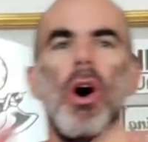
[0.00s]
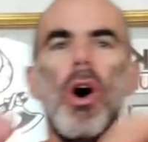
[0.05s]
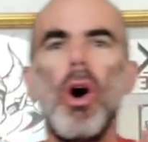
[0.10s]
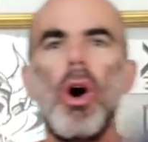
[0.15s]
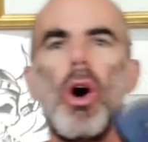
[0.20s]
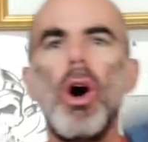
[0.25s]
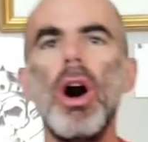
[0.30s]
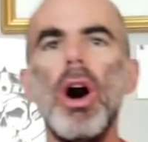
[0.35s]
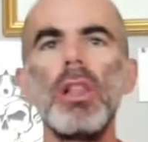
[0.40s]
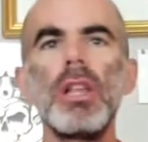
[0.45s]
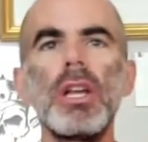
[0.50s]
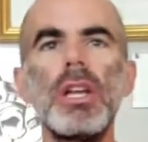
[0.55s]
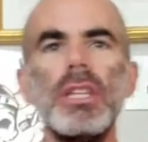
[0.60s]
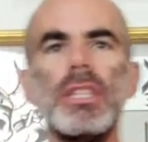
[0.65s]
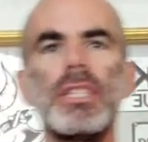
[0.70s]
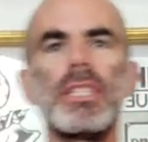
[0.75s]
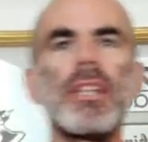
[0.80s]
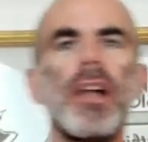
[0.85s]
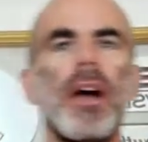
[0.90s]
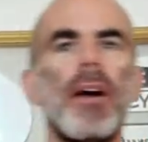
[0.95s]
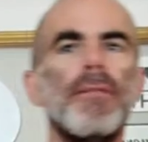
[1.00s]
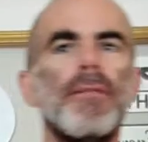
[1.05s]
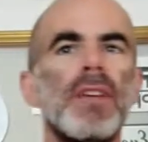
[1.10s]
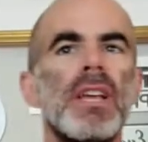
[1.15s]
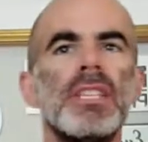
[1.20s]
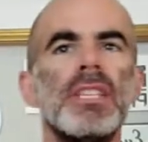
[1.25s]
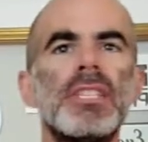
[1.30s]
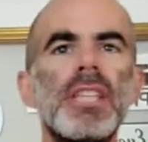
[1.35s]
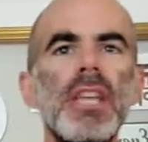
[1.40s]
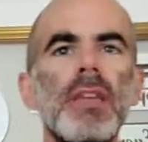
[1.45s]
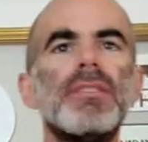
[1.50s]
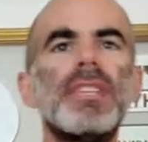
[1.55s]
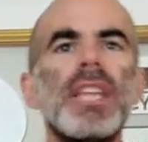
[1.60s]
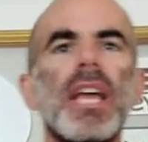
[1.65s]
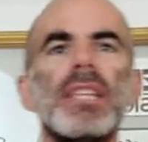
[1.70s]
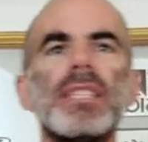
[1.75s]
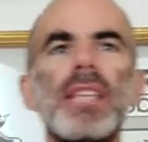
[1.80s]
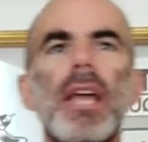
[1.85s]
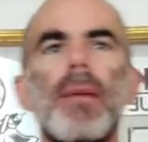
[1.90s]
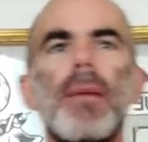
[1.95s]
all the good stuff. Steve
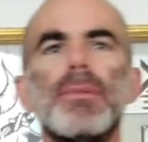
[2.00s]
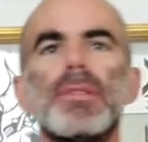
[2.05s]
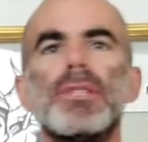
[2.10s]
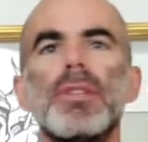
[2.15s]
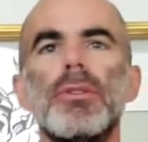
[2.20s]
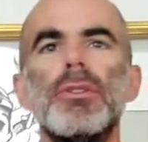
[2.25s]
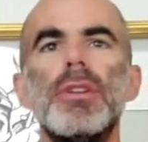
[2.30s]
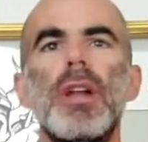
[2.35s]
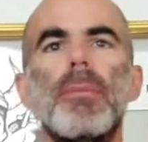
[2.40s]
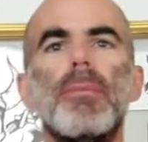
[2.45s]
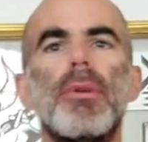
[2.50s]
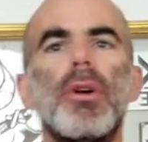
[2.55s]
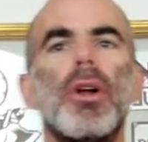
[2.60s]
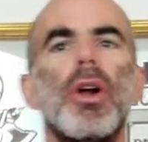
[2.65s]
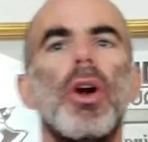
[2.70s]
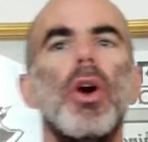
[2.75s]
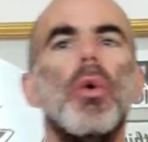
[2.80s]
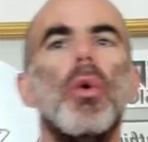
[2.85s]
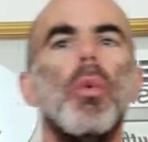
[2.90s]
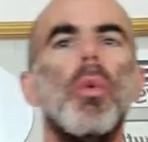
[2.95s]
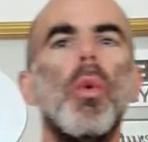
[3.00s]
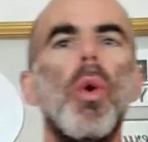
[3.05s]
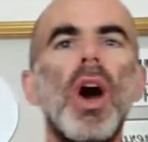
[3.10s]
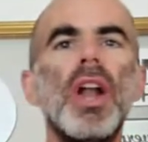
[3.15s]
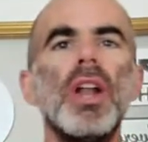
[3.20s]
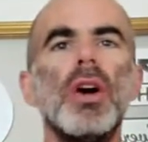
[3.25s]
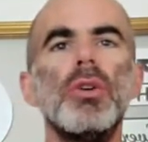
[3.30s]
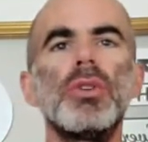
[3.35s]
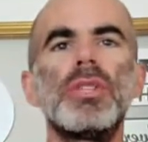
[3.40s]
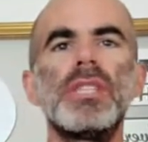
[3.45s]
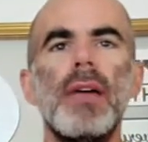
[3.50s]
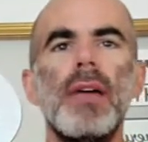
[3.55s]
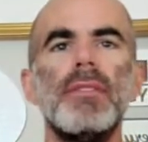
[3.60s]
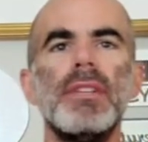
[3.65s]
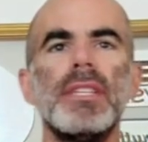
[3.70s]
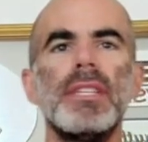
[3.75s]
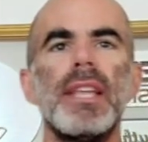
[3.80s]
says episode number 107.